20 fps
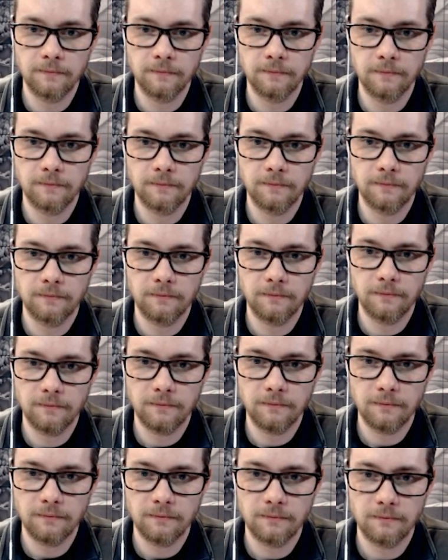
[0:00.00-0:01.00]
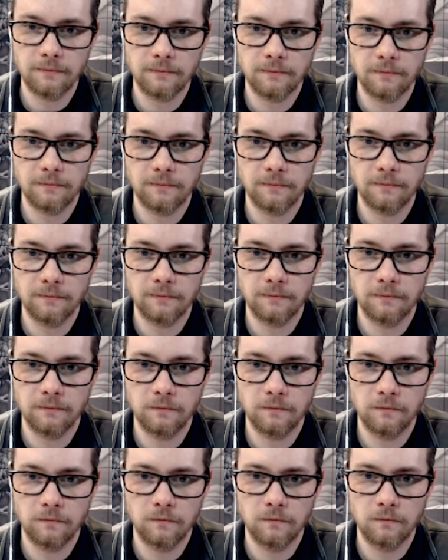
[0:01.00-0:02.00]

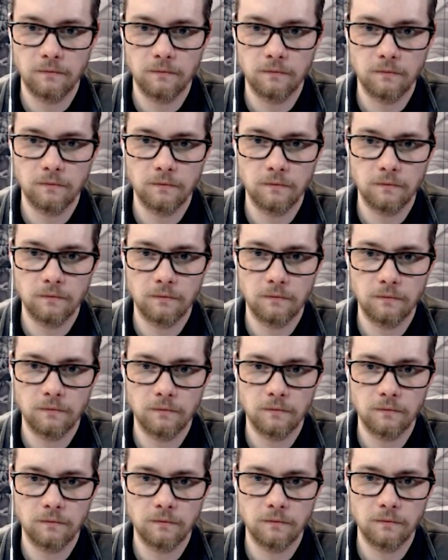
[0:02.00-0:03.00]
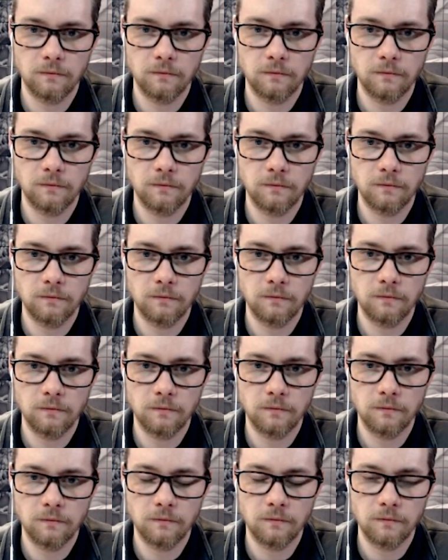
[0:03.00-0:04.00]

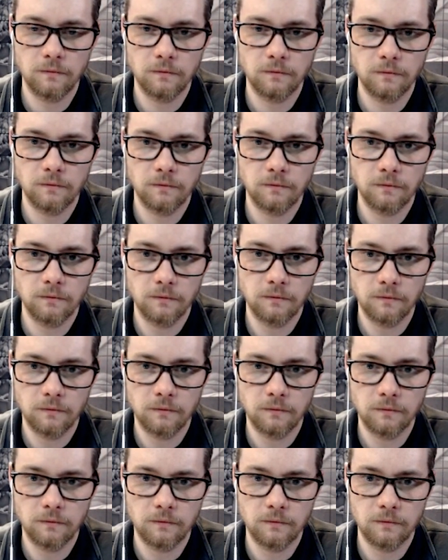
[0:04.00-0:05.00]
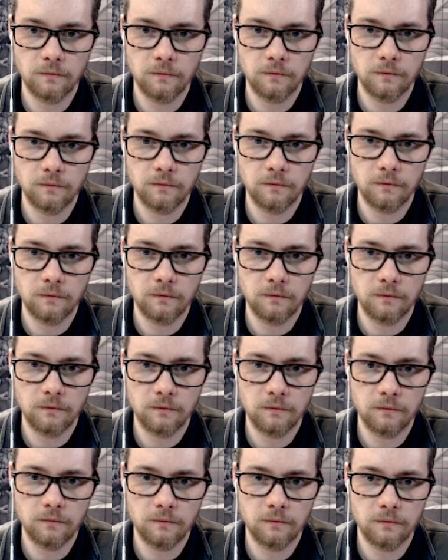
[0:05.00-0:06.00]

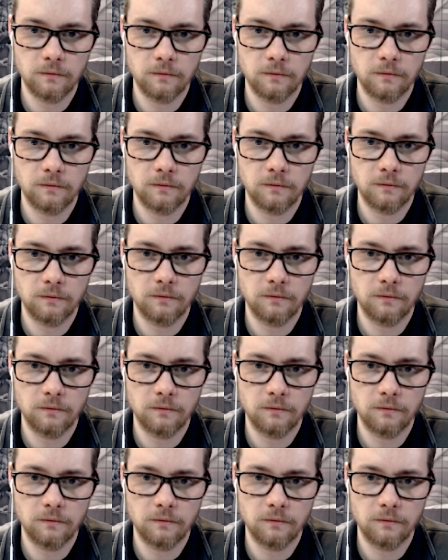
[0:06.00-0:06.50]
(silent)